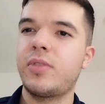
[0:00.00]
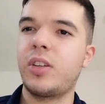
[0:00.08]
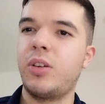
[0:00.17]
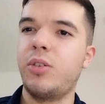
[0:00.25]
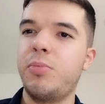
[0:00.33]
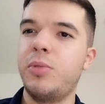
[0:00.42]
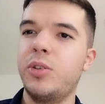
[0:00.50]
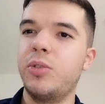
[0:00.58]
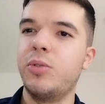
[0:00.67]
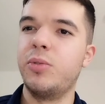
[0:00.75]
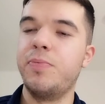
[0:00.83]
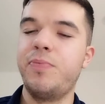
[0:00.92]
I hope
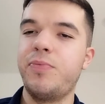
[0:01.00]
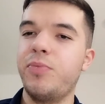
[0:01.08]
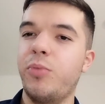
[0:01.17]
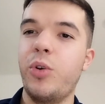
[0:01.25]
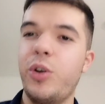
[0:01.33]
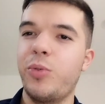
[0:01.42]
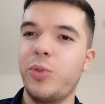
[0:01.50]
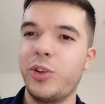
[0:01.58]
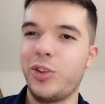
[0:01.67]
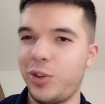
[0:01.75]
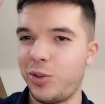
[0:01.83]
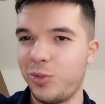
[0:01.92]
you
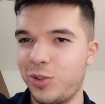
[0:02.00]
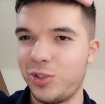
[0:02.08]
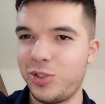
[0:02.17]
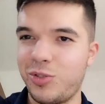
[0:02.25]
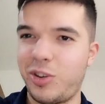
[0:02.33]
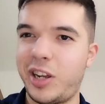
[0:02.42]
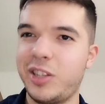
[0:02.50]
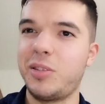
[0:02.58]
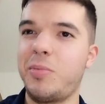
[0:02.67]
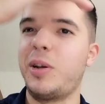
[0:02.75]
weren't too distressed